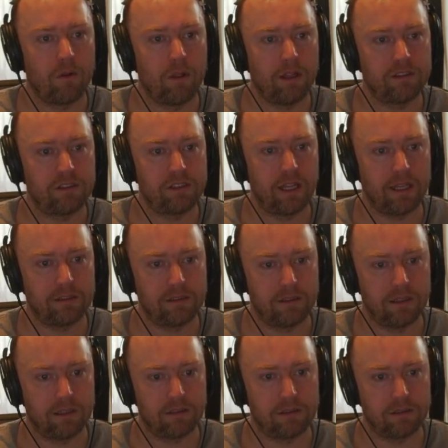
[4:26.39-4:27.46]
let's test
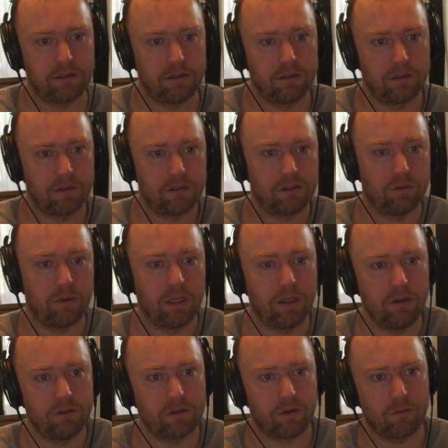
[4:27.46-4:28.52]
this. So
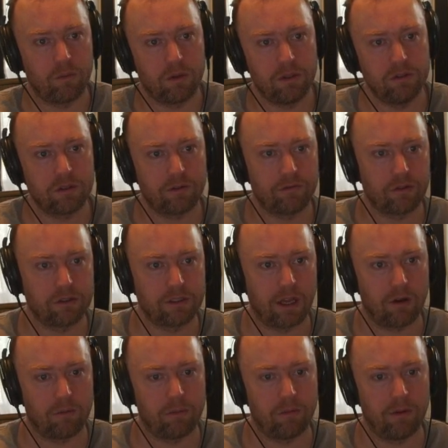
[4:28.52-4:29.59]
we'll use our first
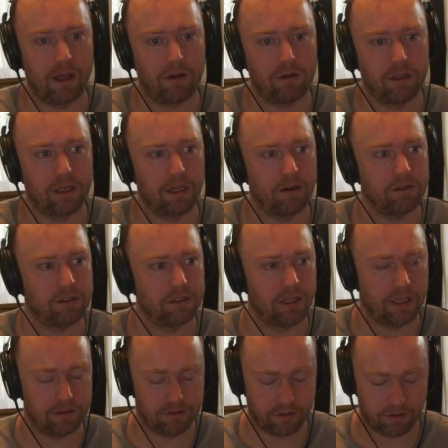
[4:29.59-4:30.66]
outlet here as a
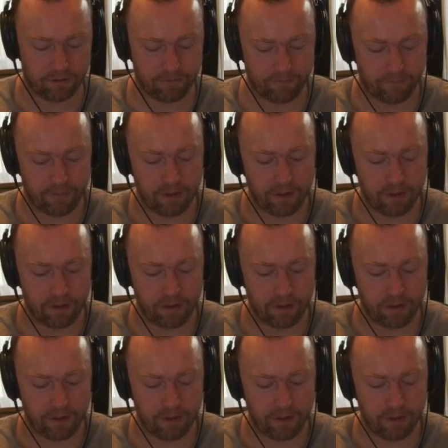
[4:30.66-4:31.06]
tester,